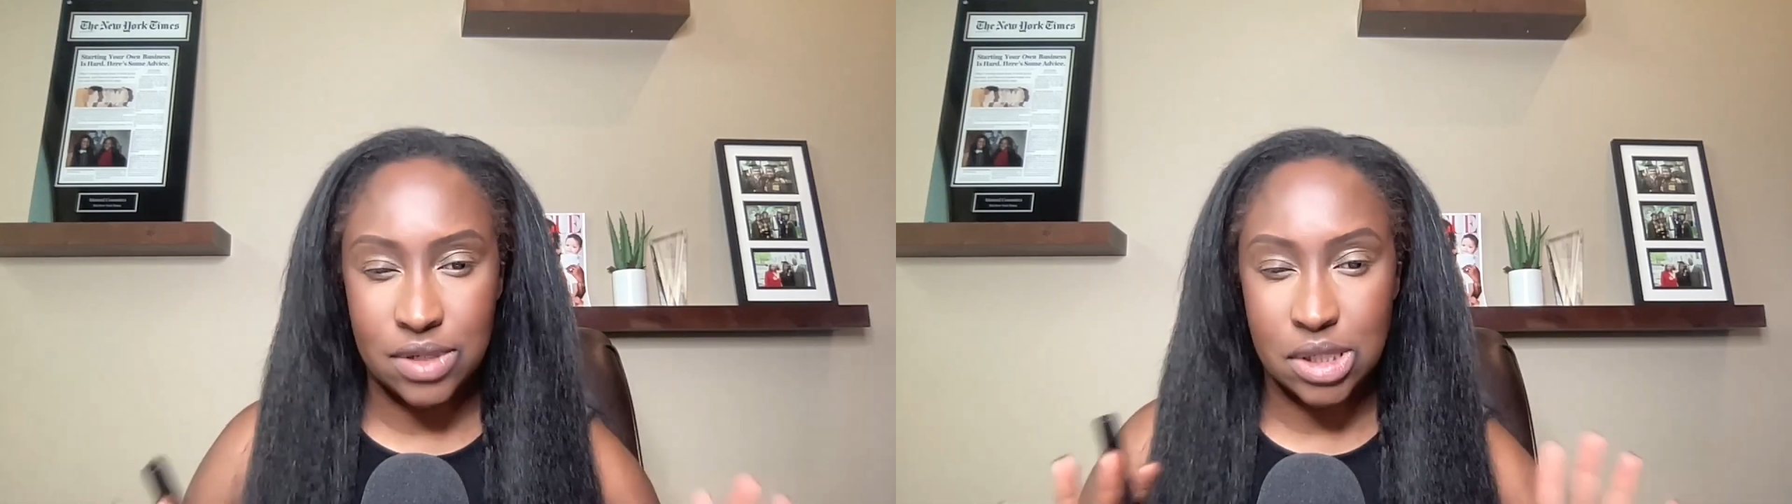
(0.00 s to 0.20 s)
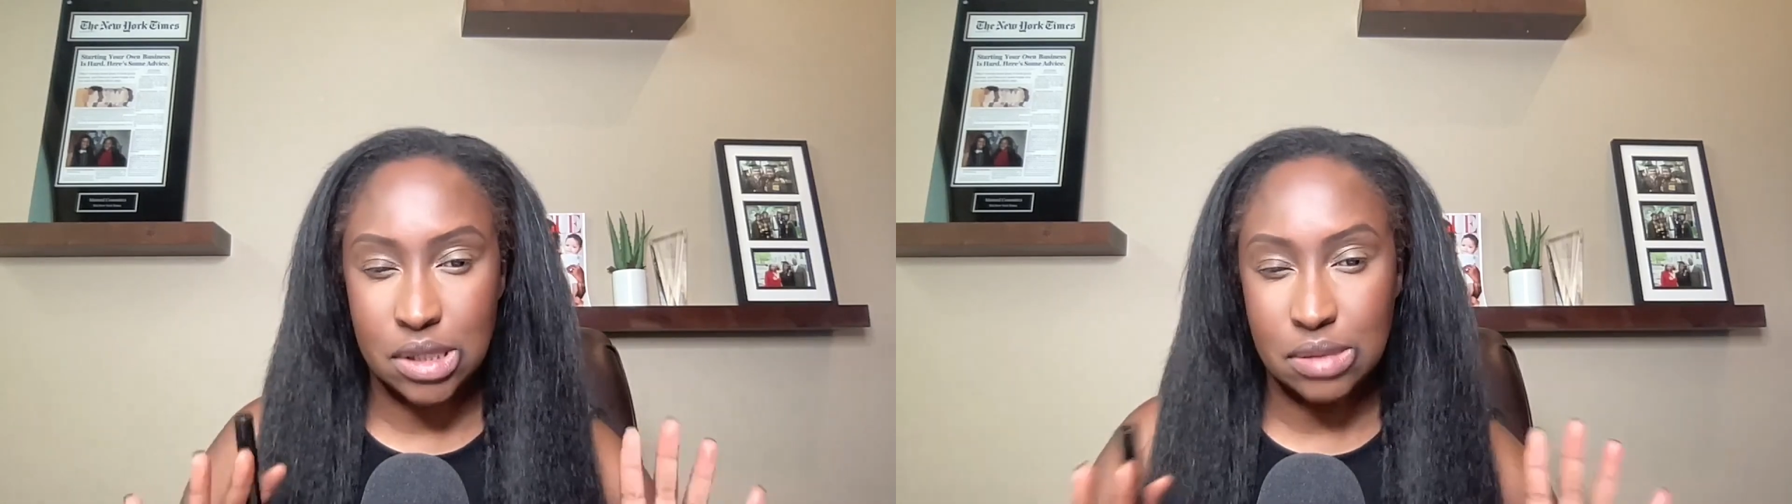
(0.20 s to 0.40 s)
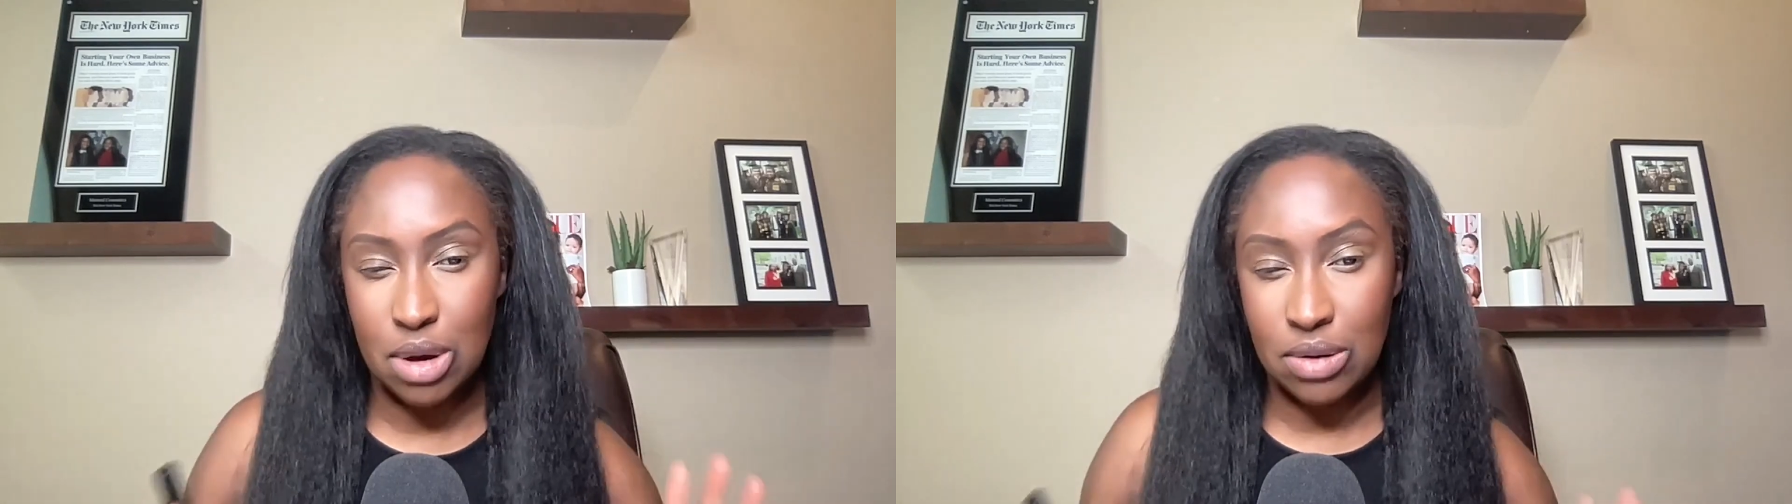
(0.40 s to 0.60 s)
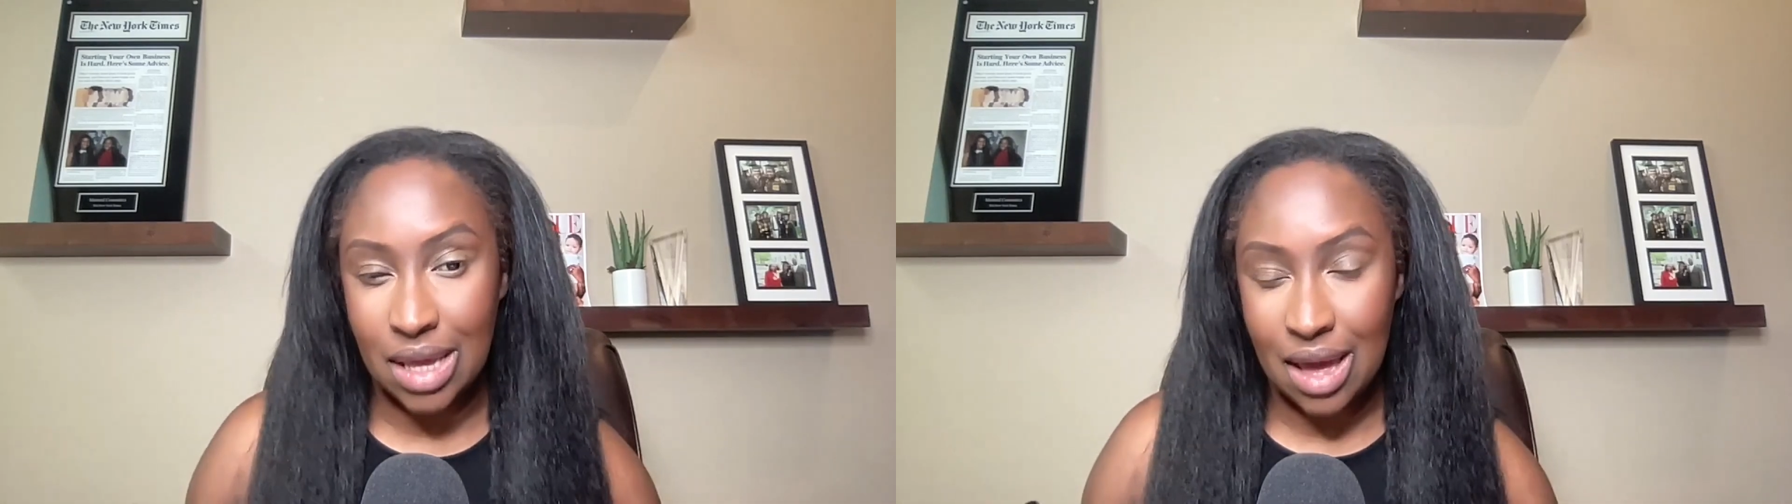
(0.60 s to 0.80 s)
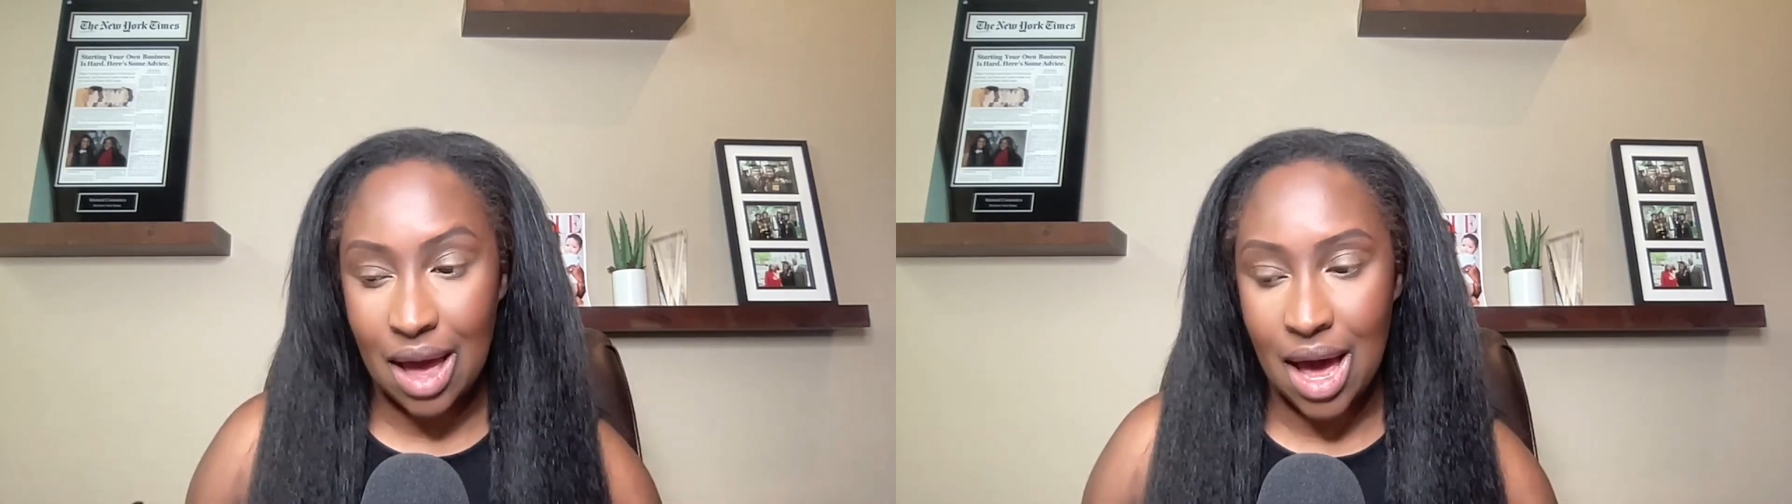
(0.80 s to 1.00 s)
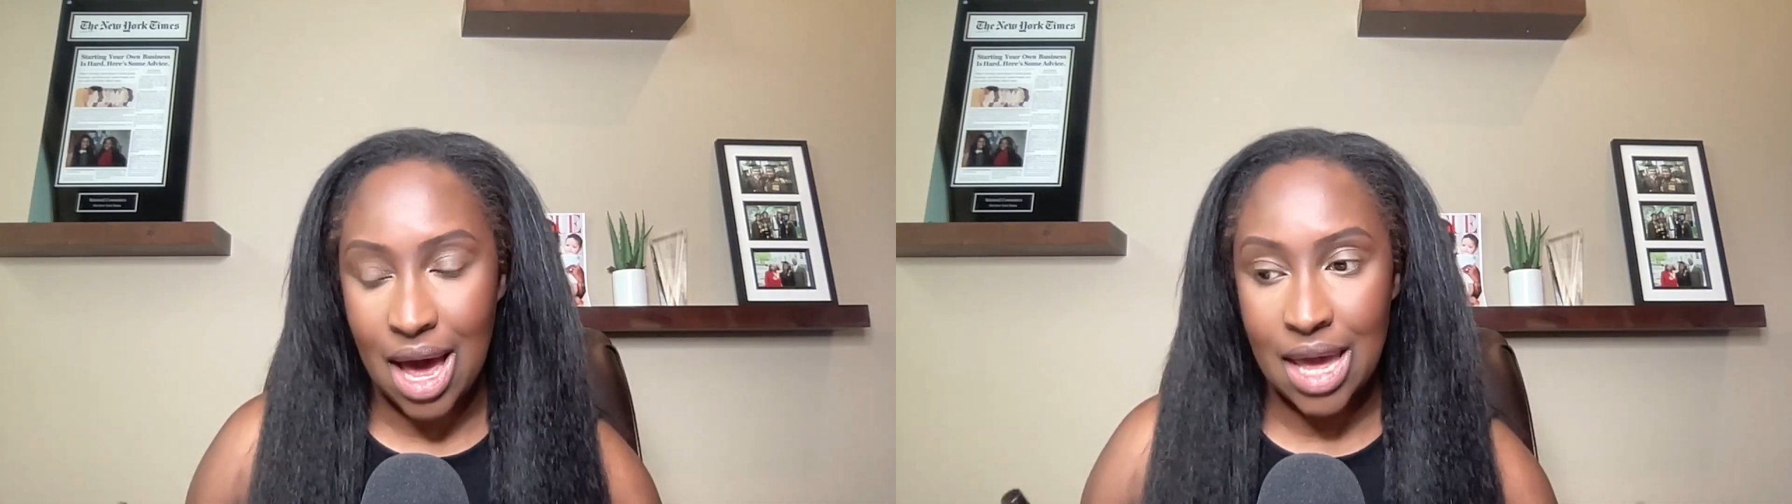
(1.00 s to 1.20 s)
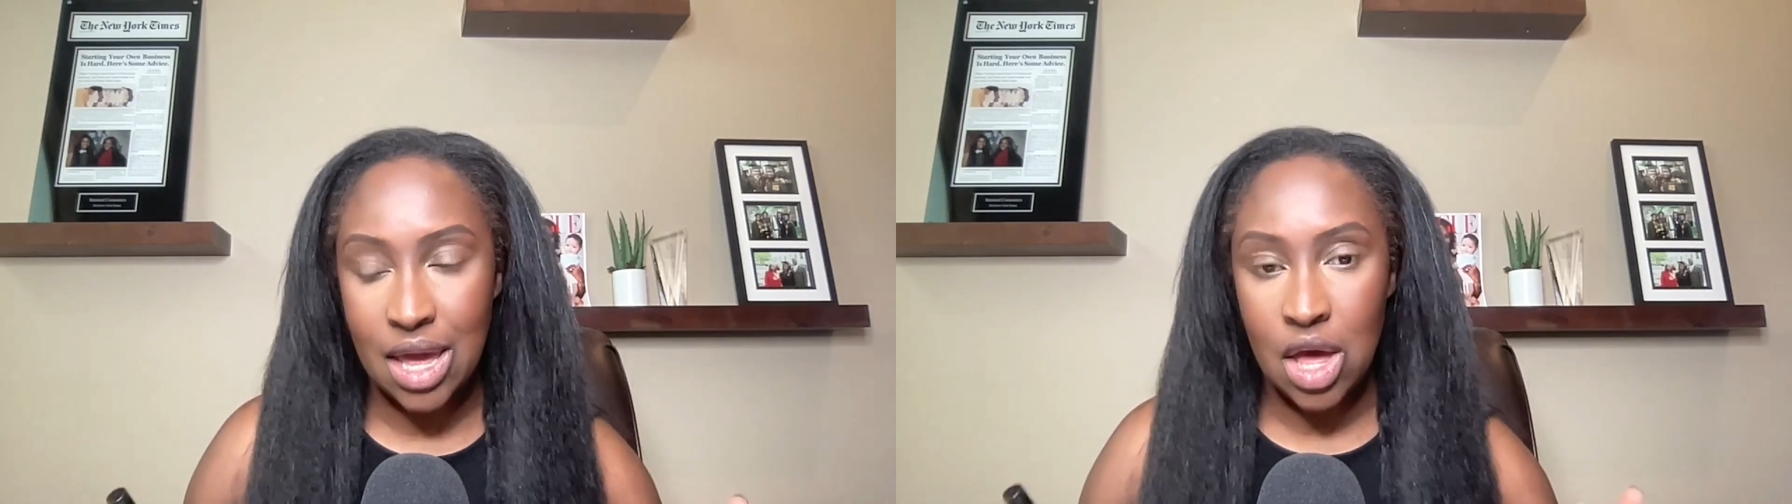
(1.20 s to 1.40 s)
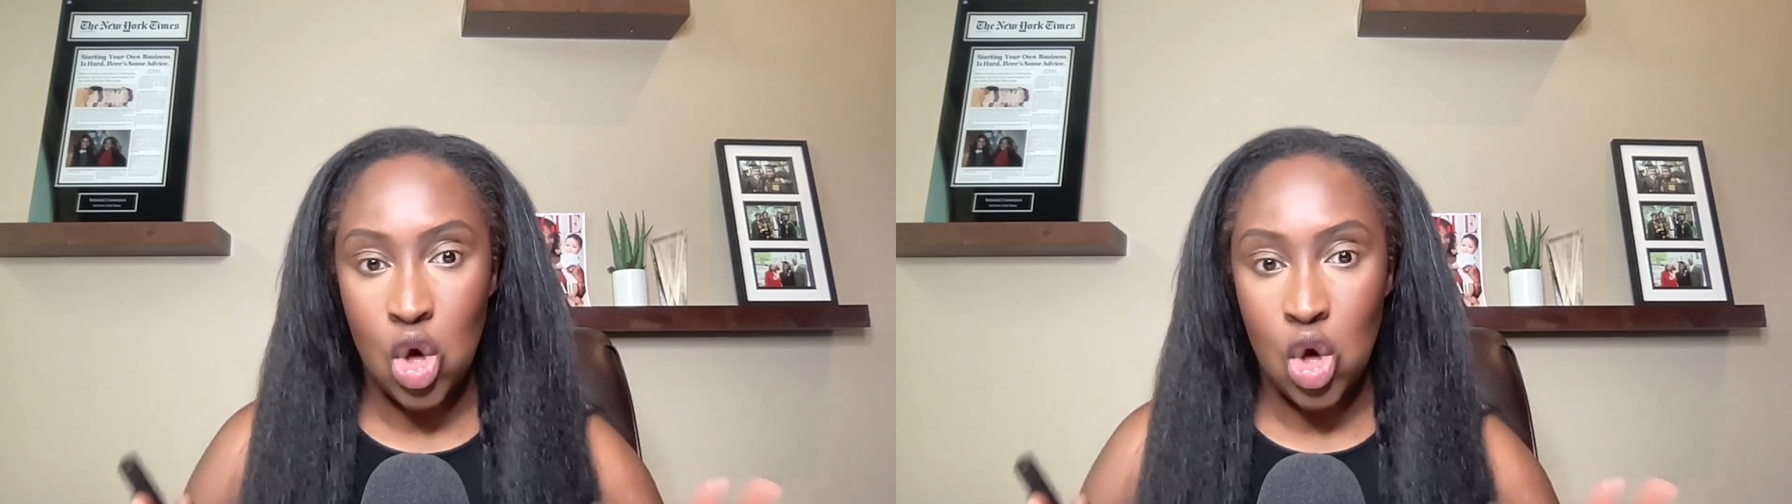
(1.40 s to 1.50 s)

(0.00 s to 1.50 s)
smoky eye